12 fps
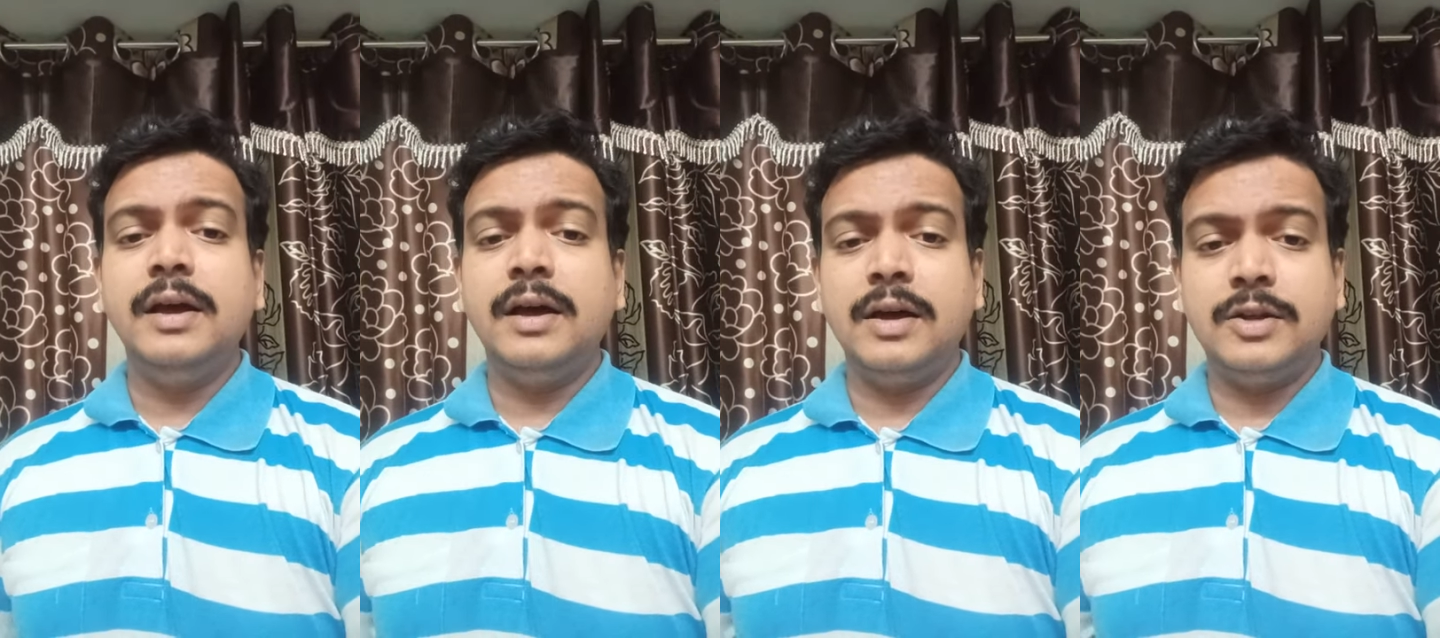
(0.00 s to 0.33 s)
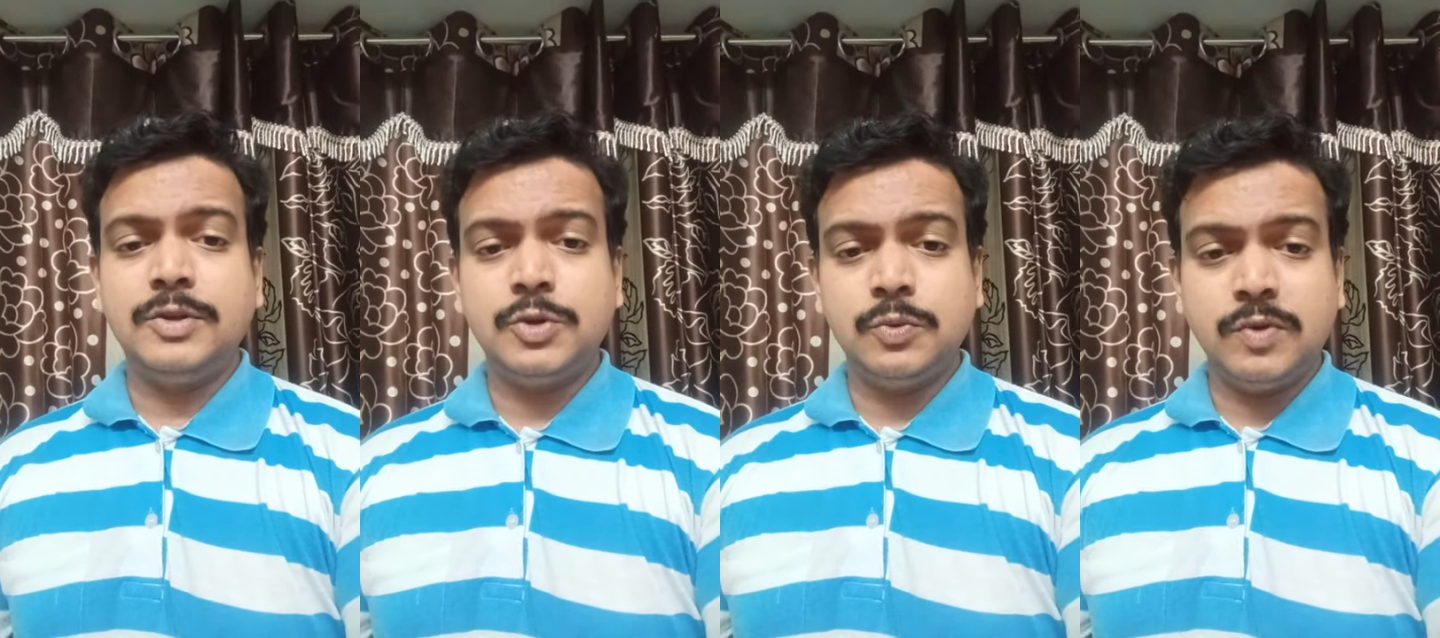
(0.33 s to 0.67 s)

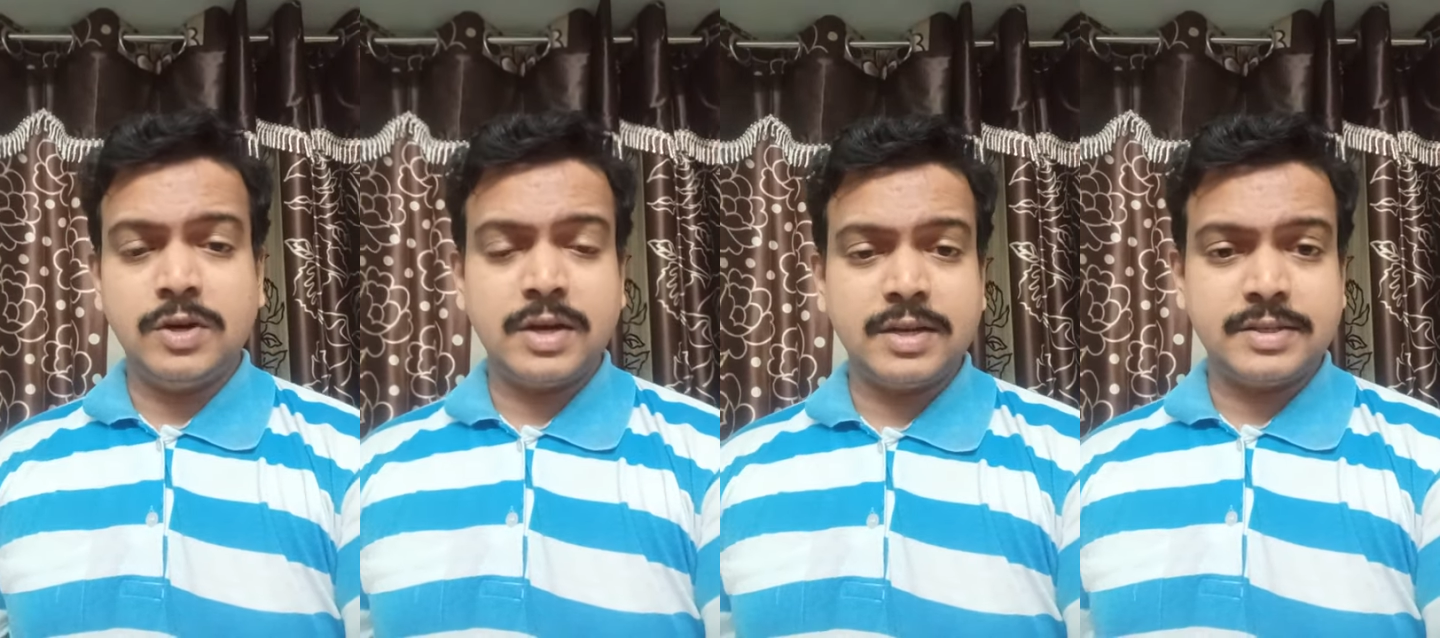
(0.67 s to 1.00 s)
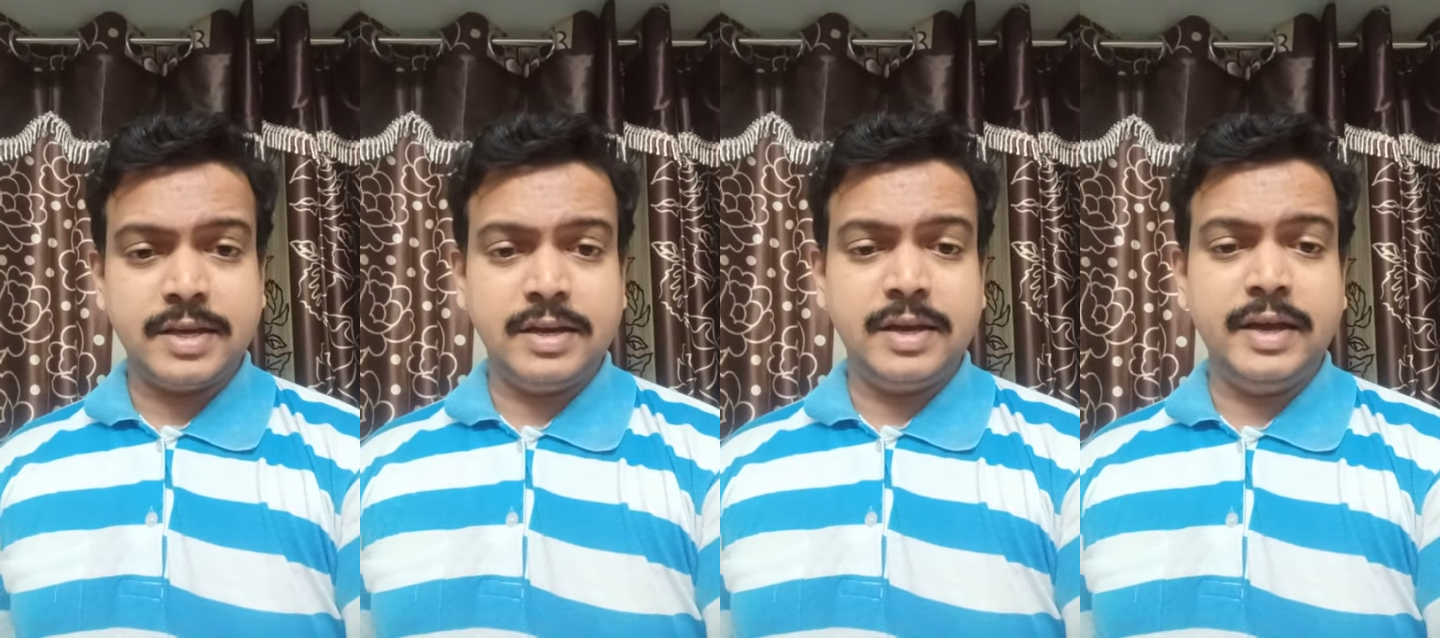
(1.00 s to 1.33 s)
to work
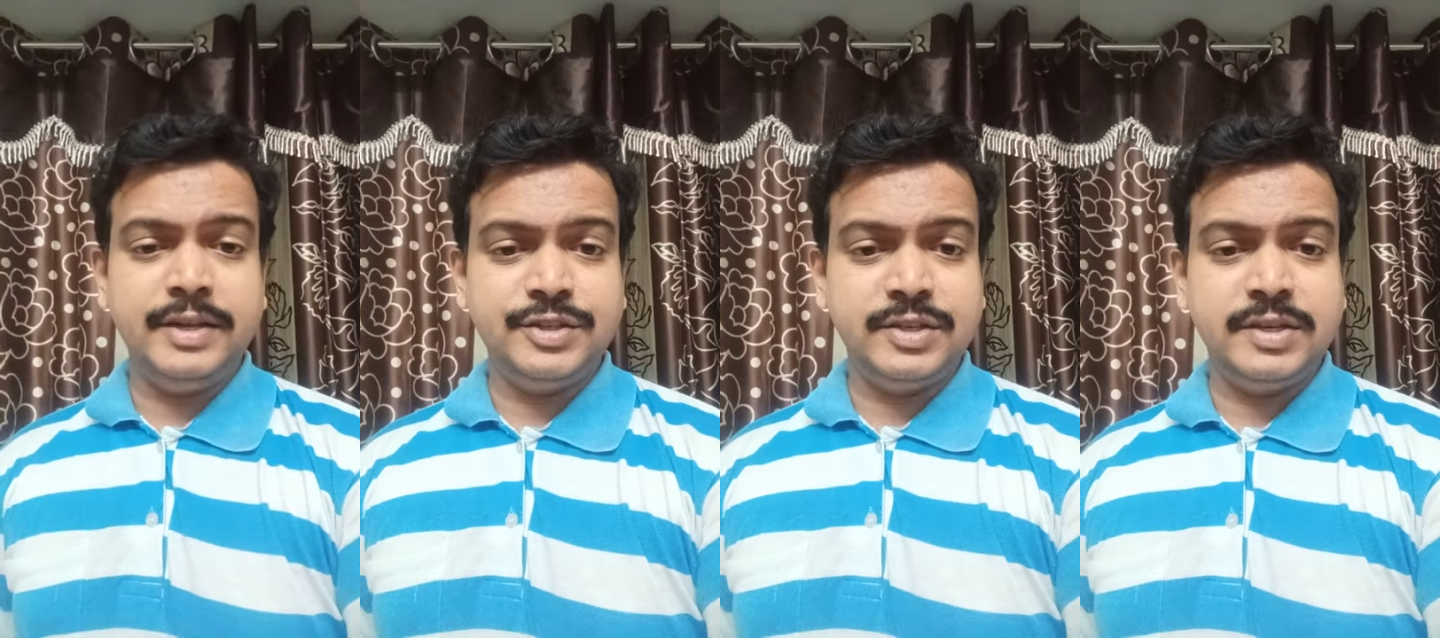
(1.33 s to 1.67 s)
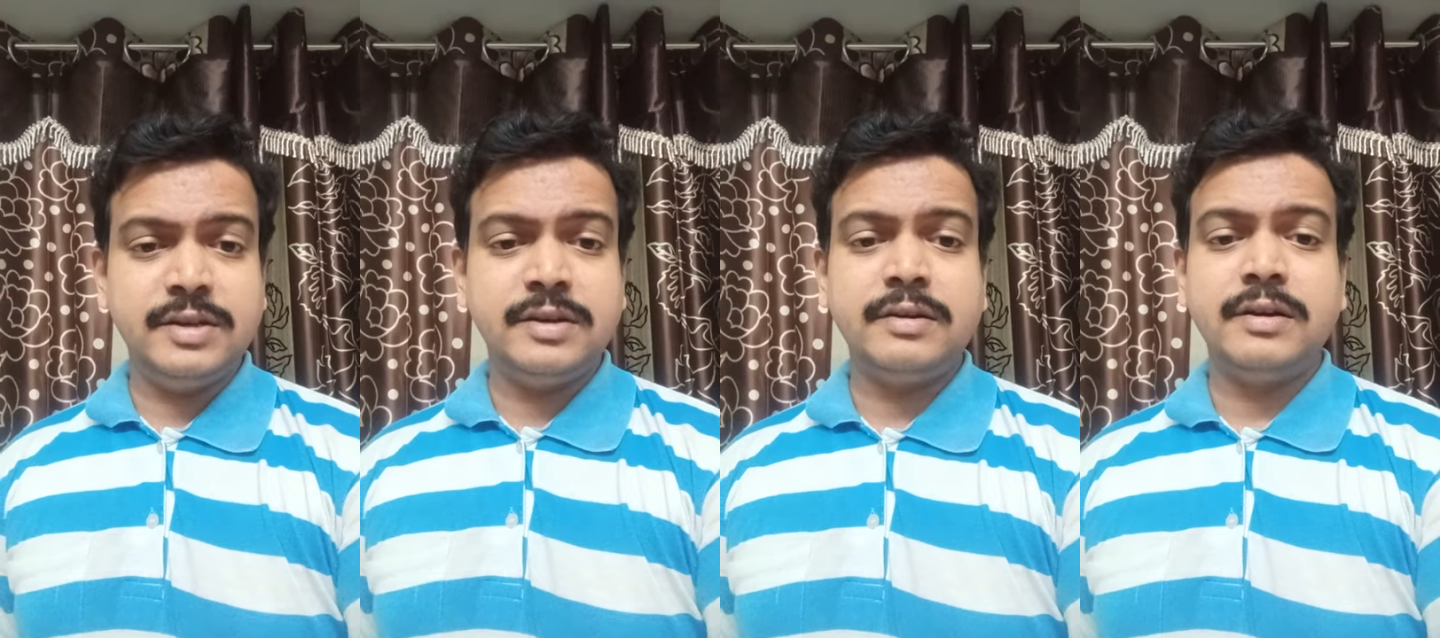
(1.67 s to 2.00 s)
as an
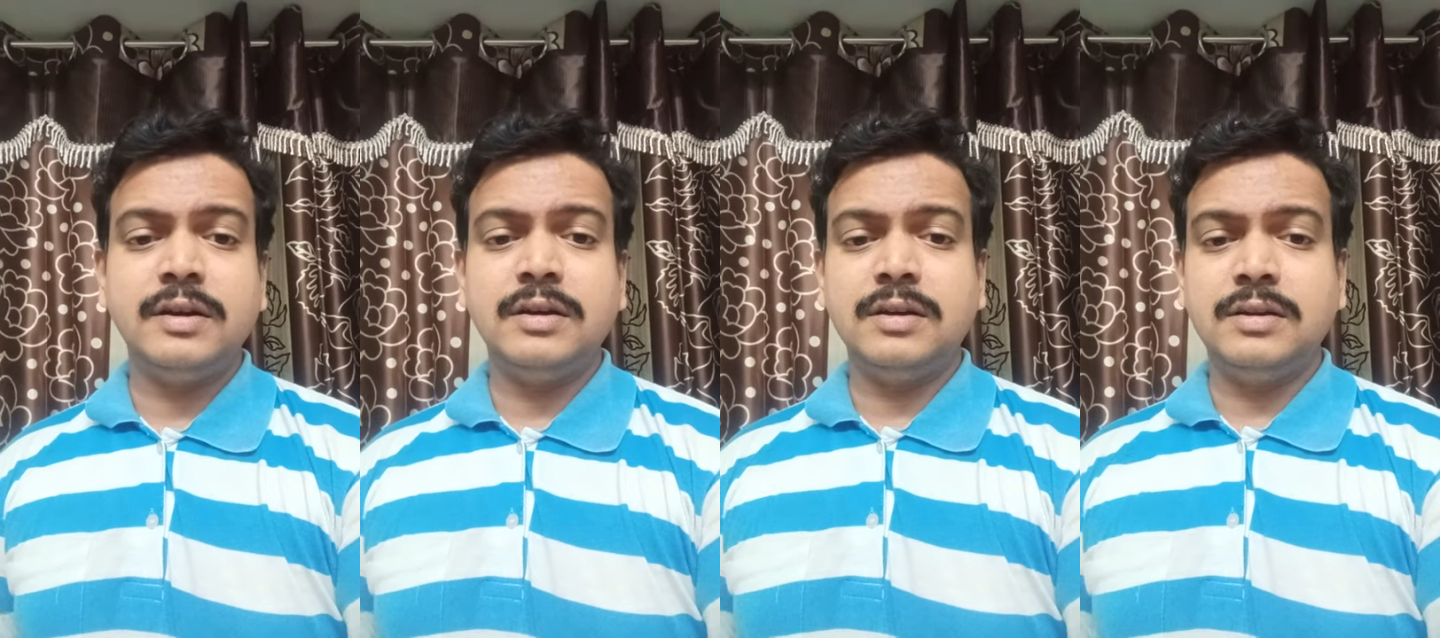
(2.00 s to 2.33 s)
engineer